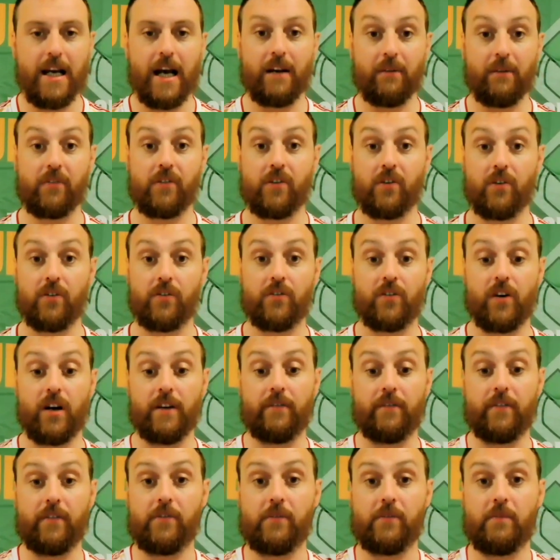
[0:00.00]
And it was a good
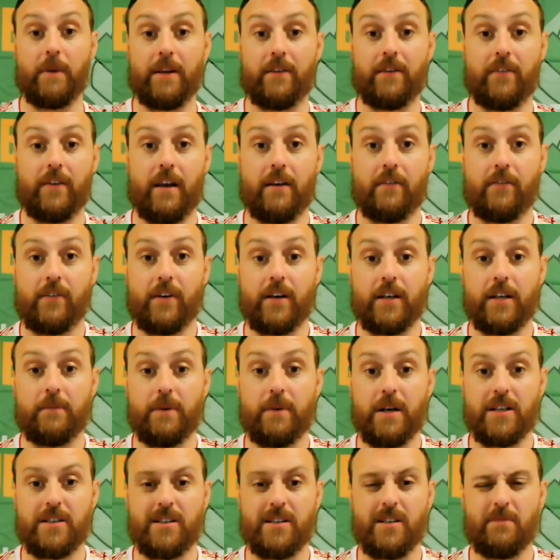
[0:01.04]
strike from Smith outside the
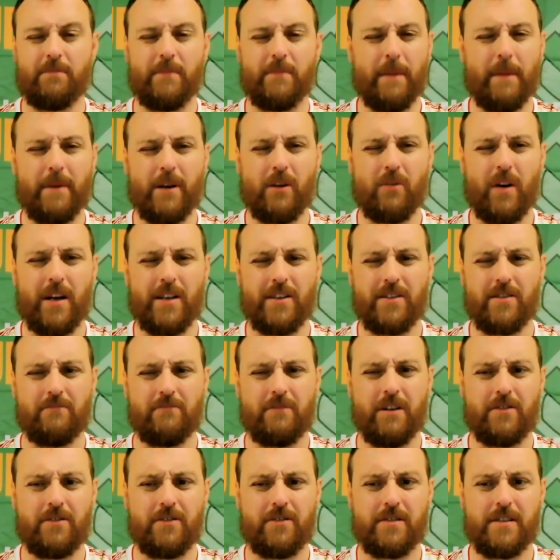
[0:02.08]
box. You could maybe question
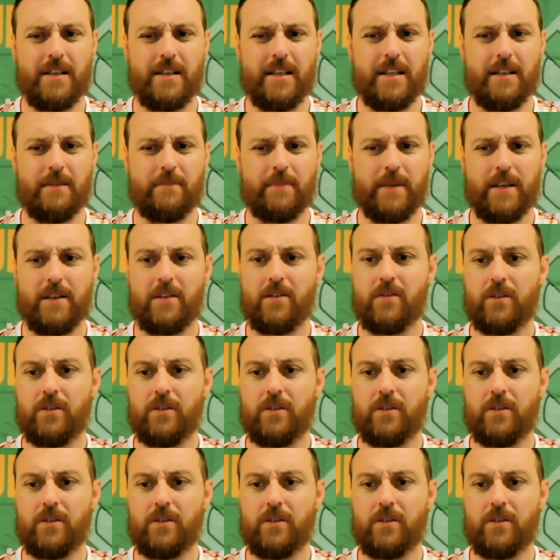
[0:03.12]
Rodgers a little bit.